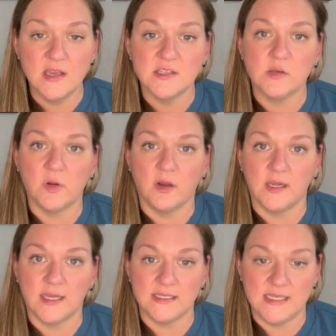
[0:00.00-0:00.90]
So we are going
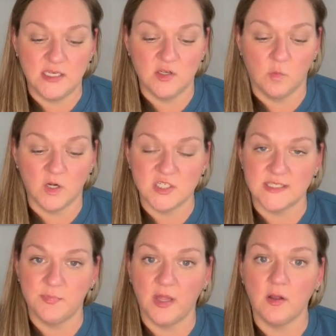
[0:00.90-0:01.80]
to continue to watch his
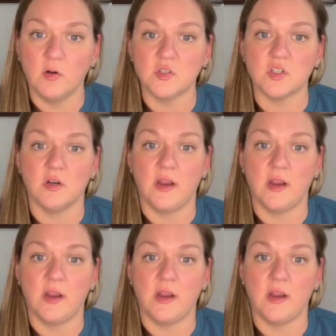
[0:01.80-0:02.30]
blood culture